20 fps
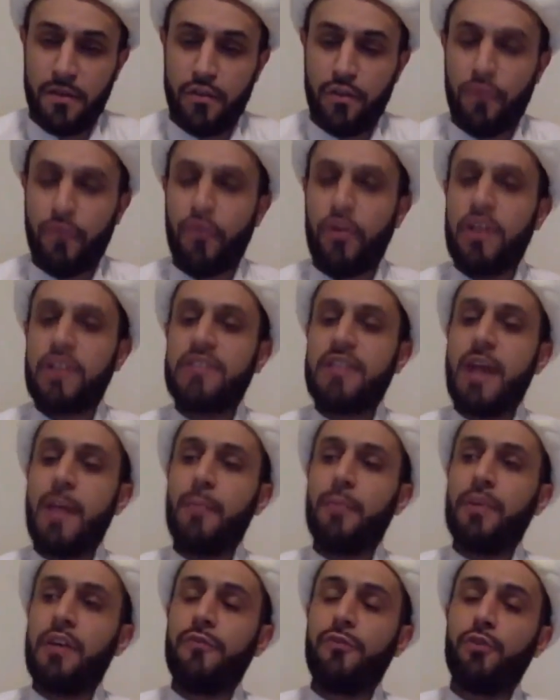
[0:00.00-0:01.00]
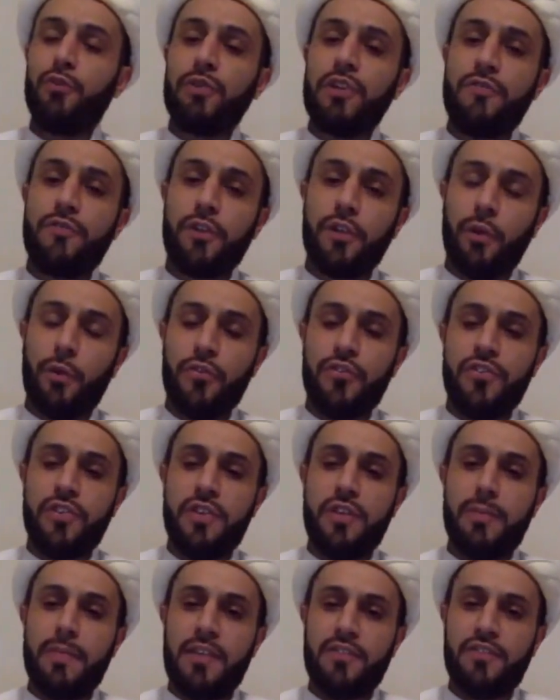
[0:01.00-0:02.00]
So, for example, if you live close
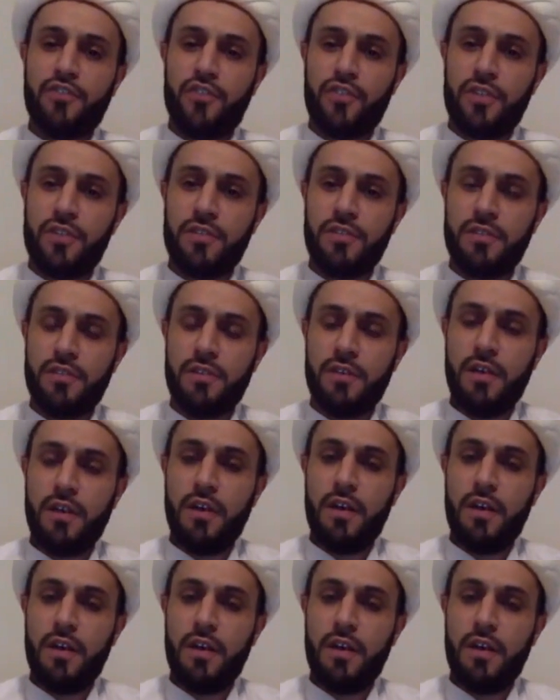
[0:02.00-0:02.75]
to the masjid,